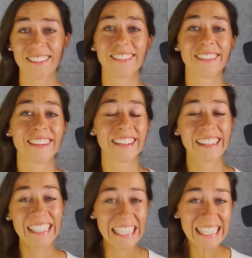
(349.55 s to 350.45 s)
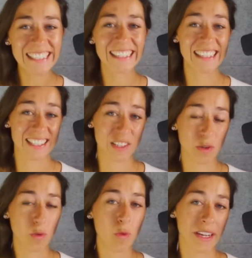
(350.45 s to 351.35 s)
the easiest
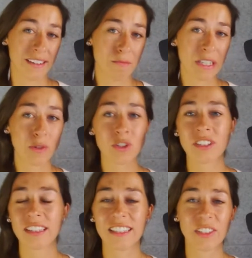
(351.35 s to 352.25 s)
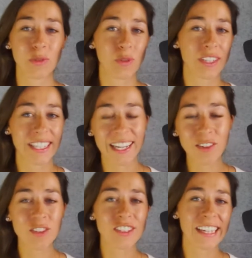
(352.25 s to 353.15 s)
way, because you
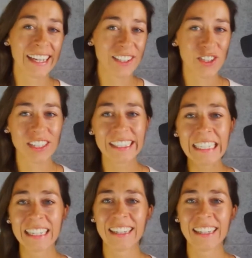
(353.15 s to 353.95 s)
cannot actually